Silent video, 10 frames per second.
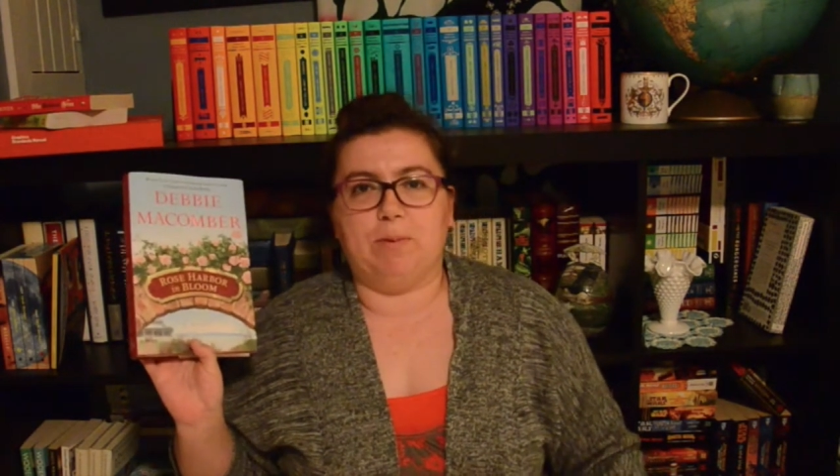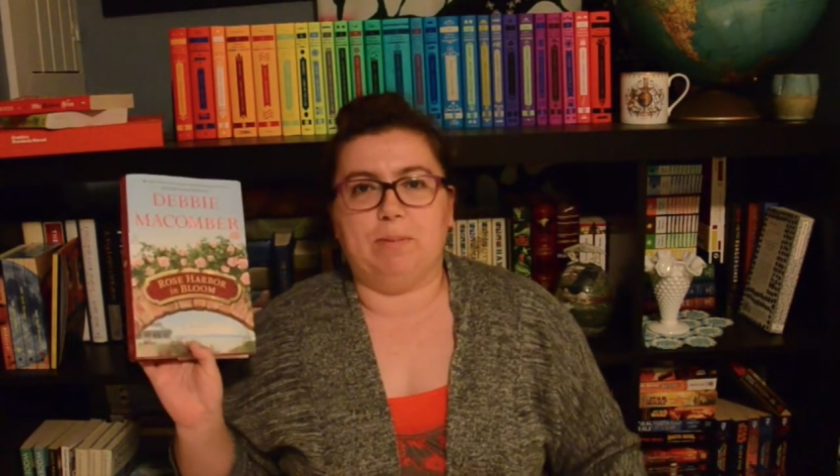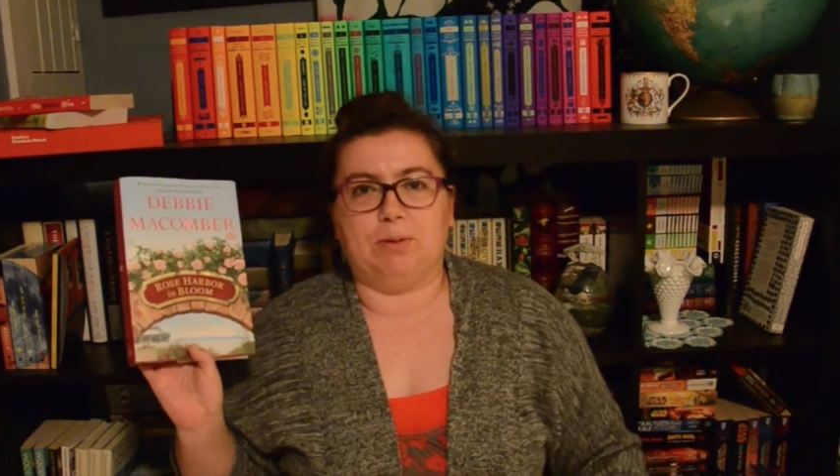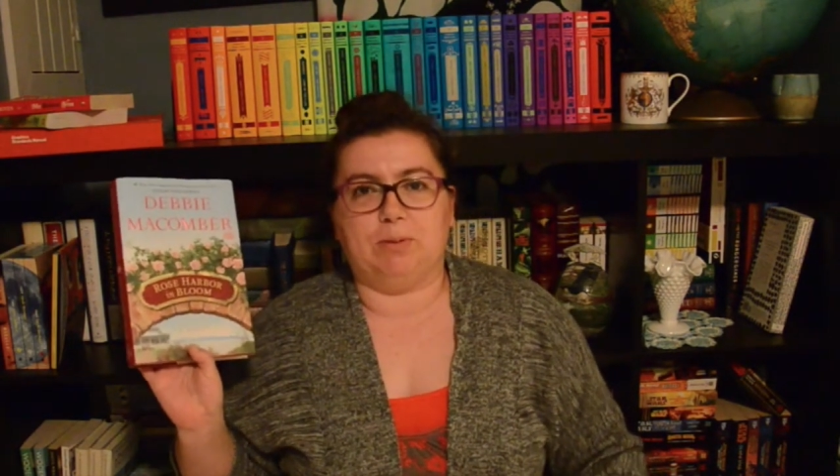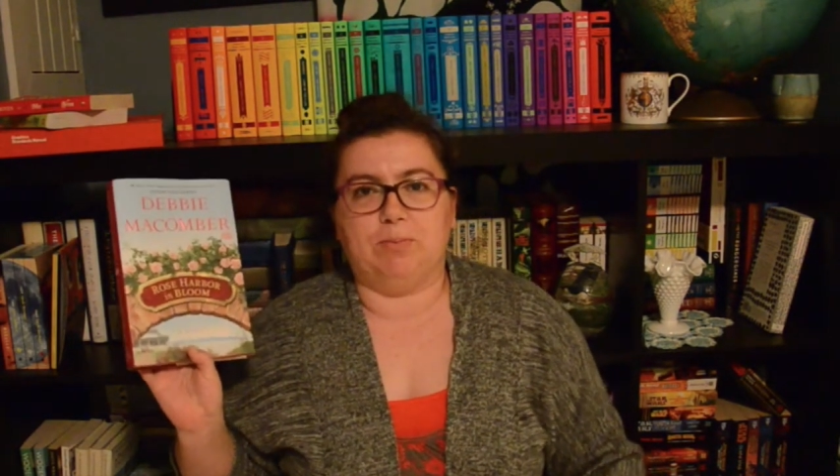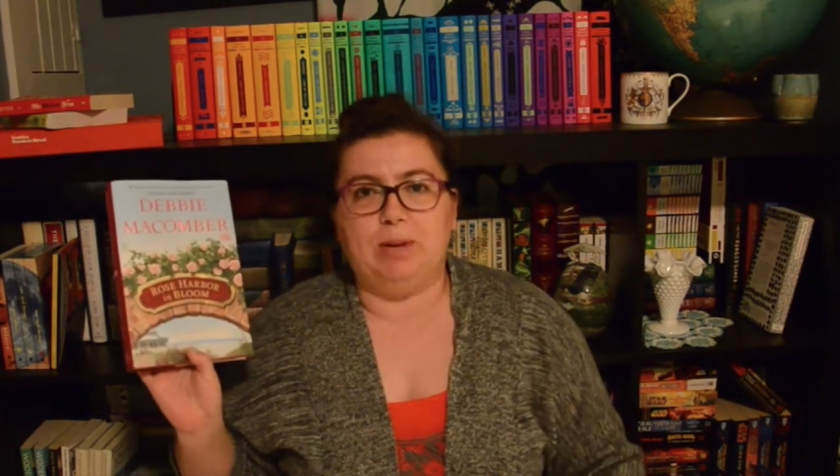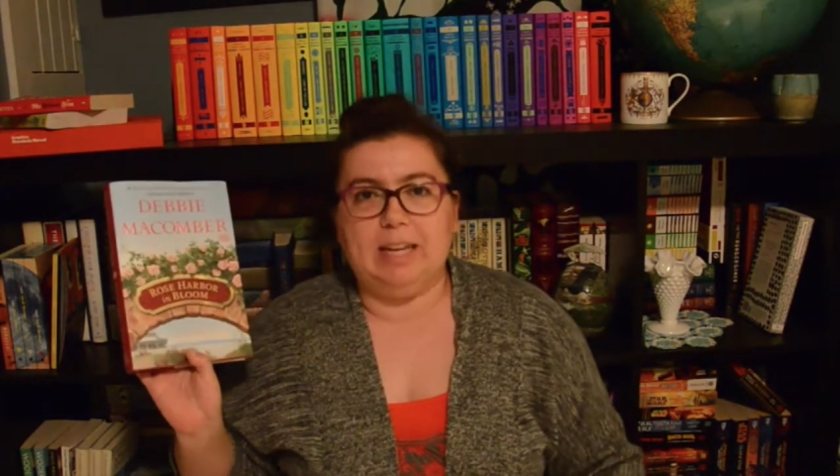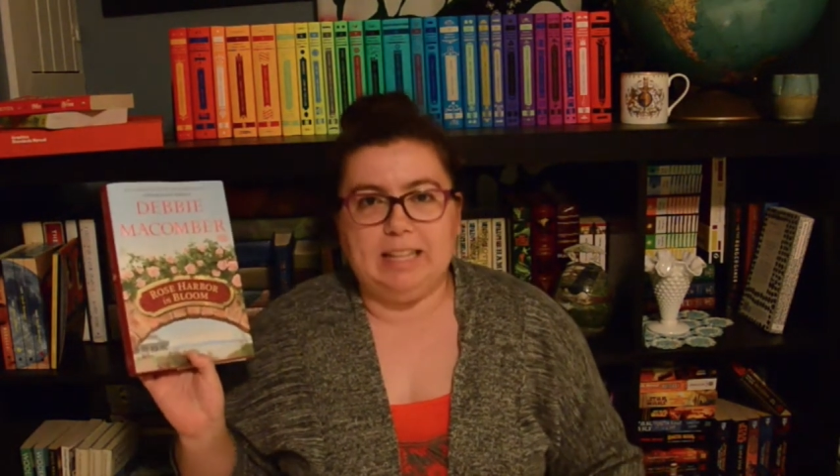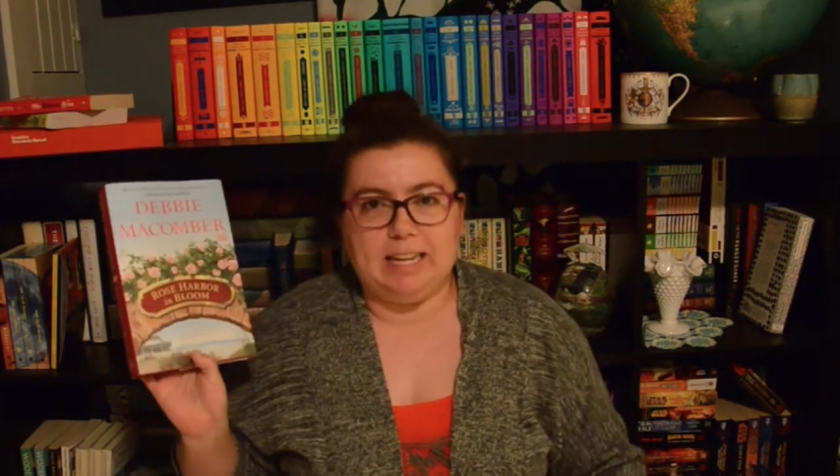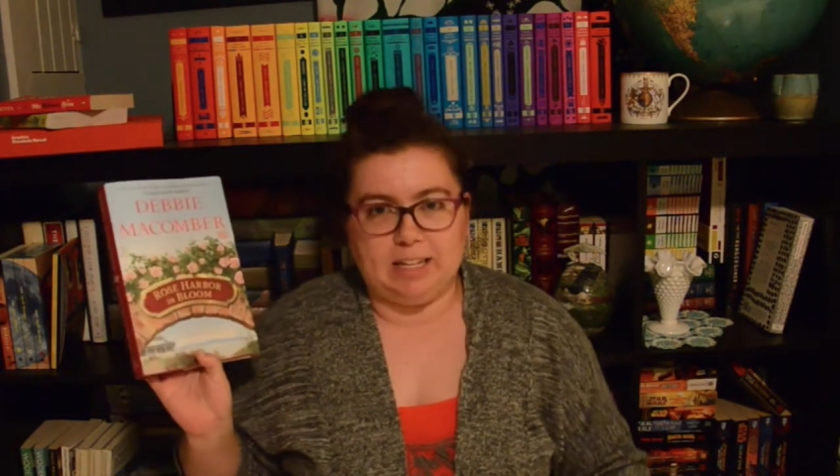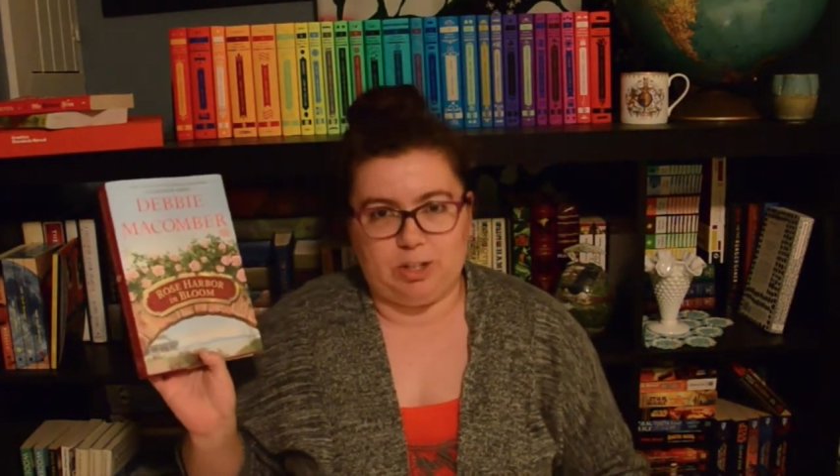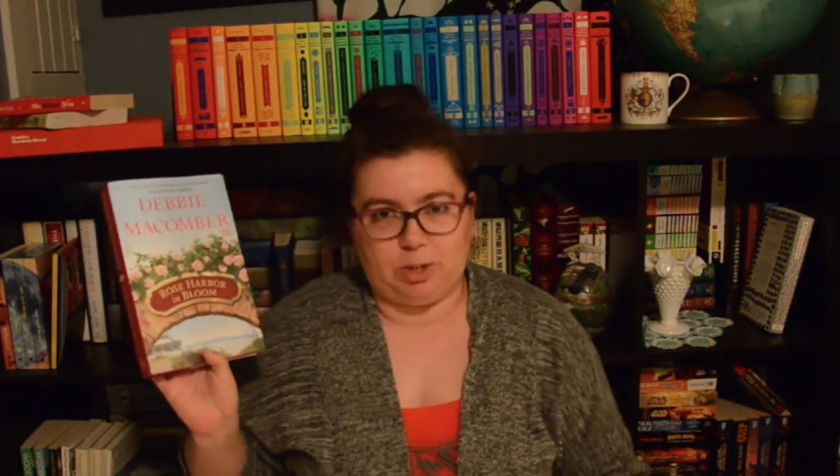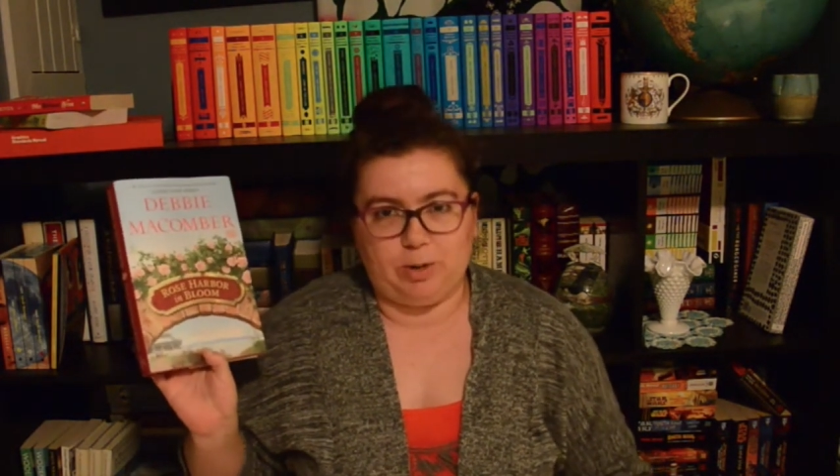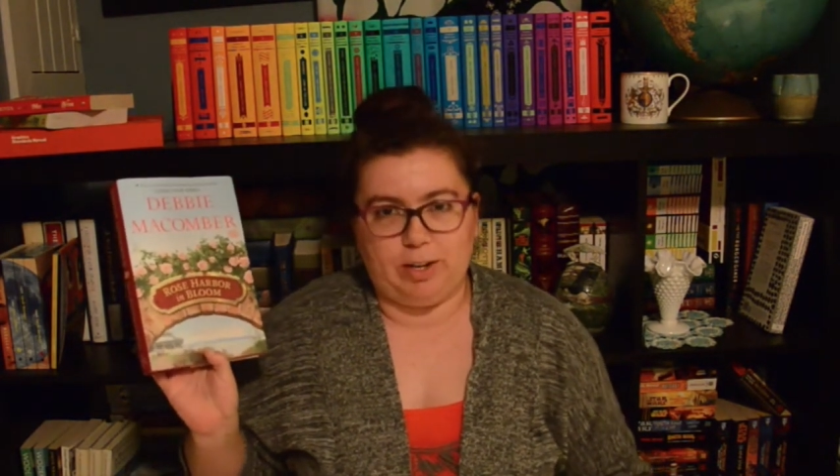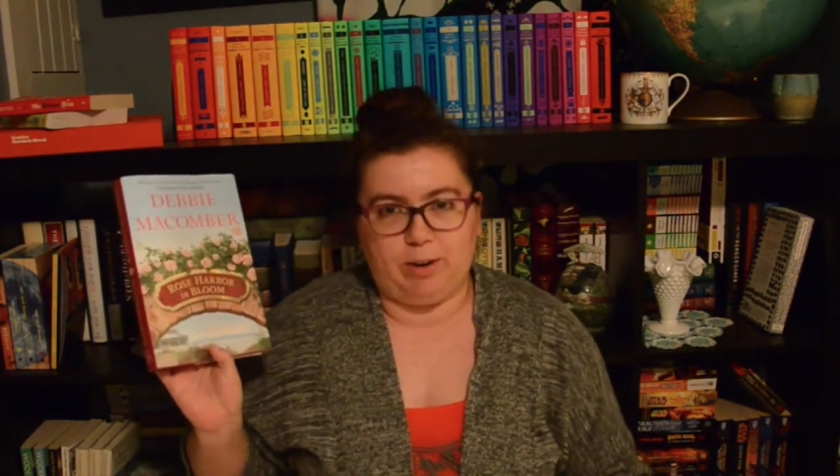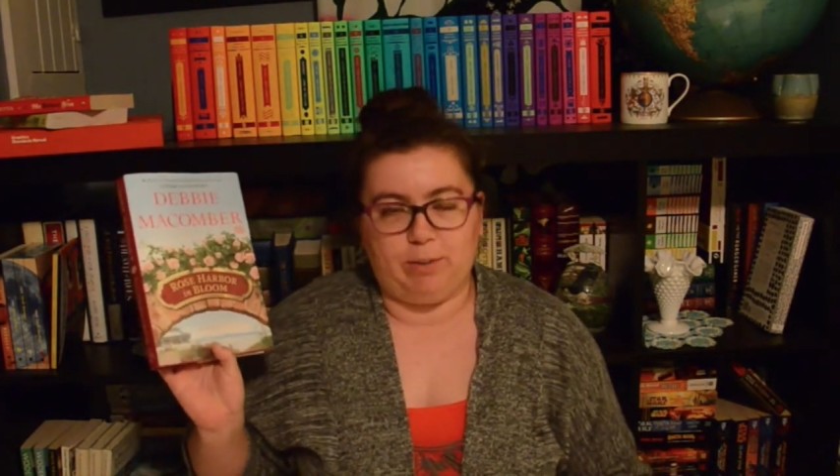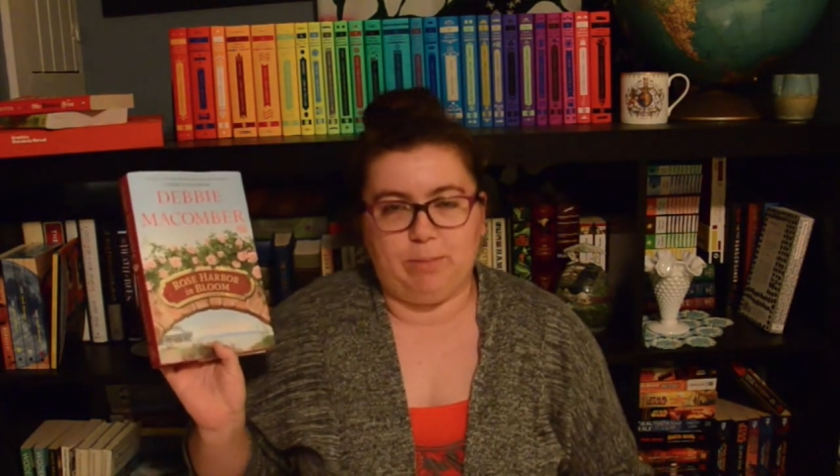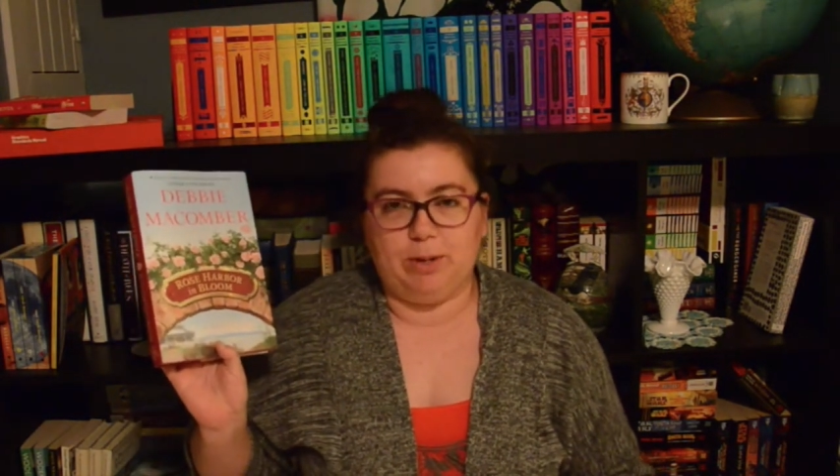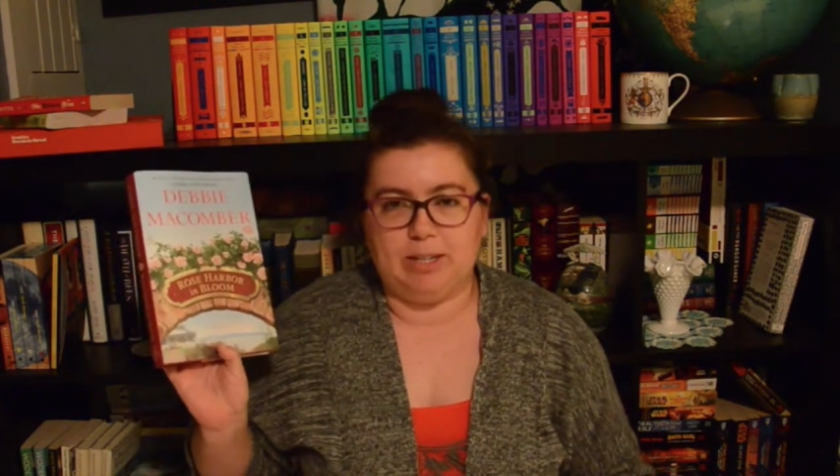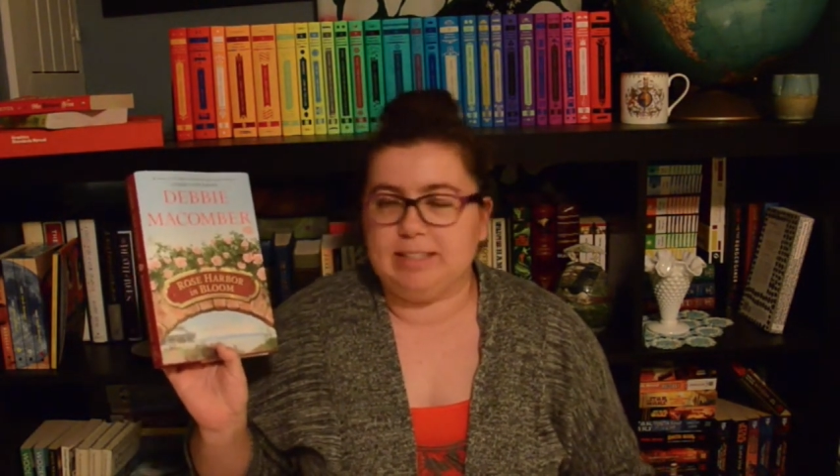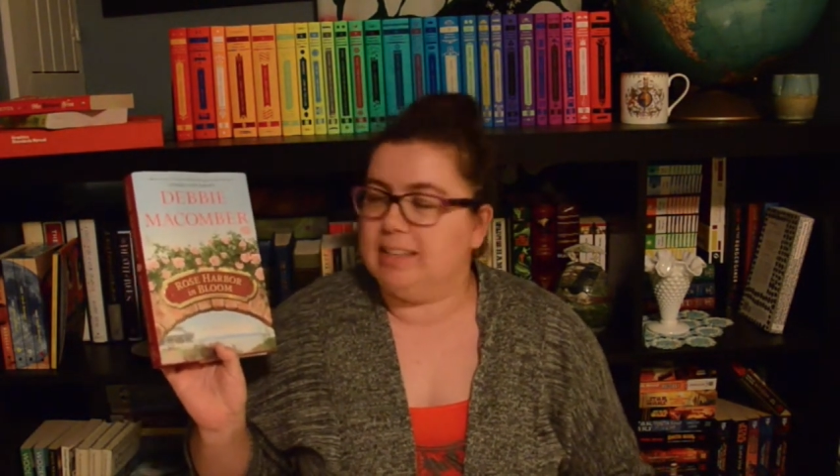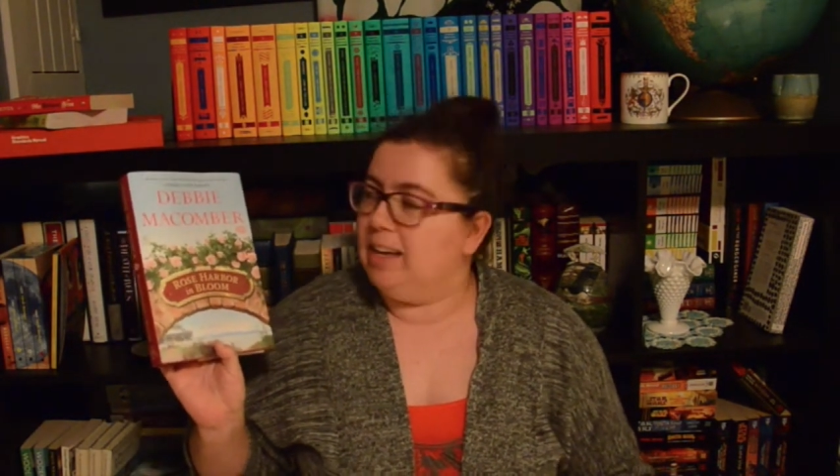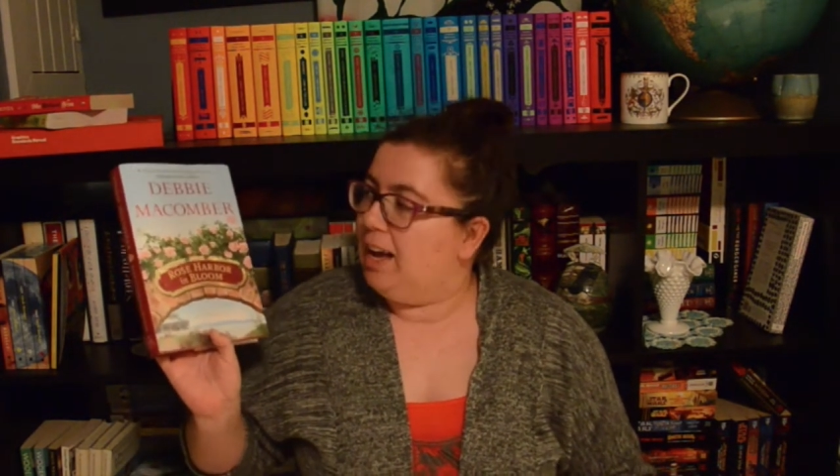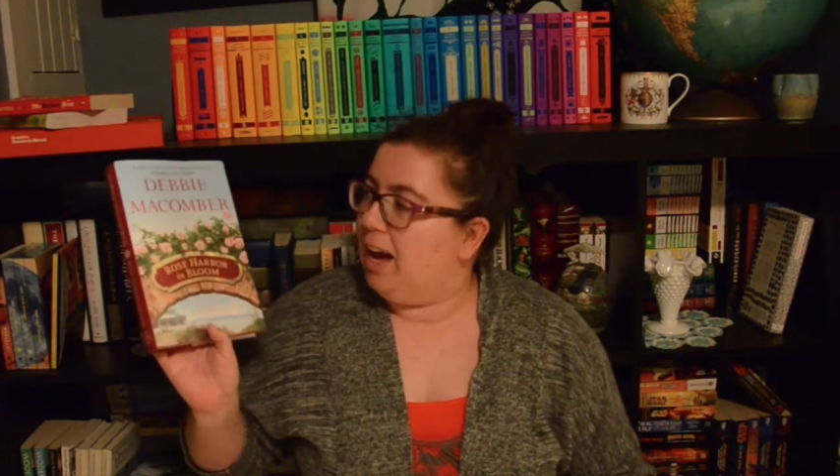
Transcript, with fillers: We both really enjoy her books.